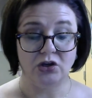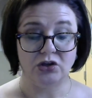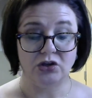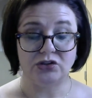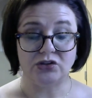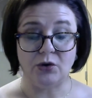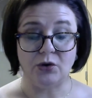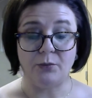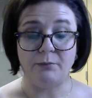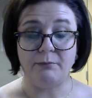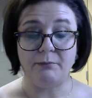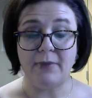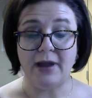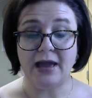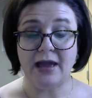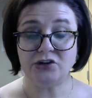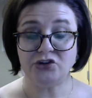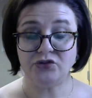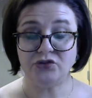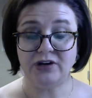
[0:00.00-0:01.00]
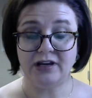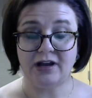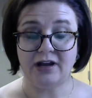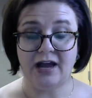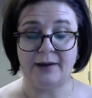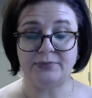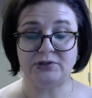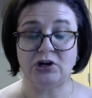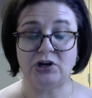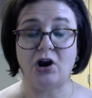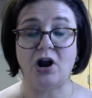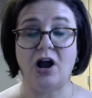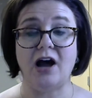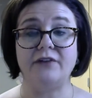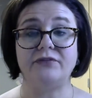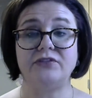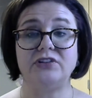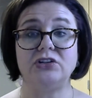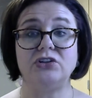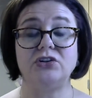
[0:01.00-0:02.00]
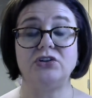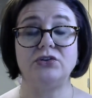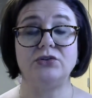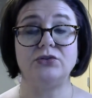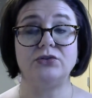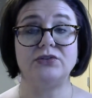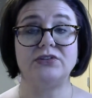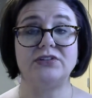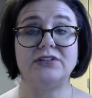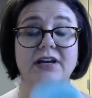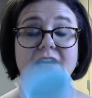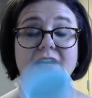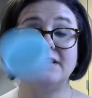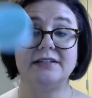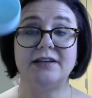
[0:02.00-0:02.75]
So measuring cups are often used